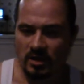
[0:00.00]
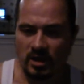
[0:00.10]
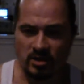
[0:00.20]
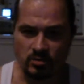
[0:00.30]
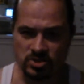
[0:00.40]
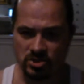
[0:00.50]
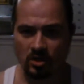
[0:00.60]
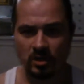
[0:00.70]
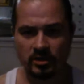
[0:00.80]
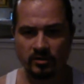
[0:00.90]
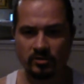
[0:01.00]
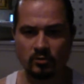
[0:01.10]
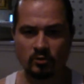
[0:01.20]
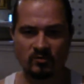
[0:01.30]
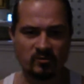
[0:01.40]
and you saw another
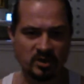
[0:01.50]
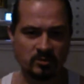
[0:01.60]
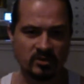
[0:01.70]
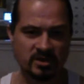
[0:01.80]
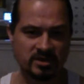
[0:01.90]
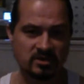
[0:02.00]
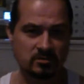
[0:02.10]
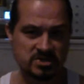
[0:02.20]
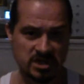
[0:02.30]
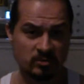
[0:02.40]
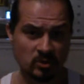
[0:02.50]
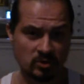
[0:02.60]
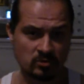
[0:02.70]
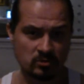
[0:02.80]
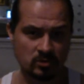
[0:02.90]
group of people that didn't resemble
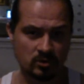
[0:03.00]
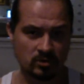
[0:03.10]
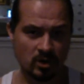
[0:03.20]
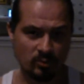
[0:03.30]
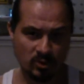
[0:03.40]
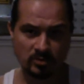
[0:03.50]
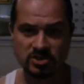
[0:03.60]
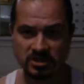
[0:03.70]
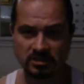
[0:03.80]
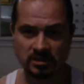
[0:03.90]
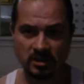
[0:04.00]
you approaching.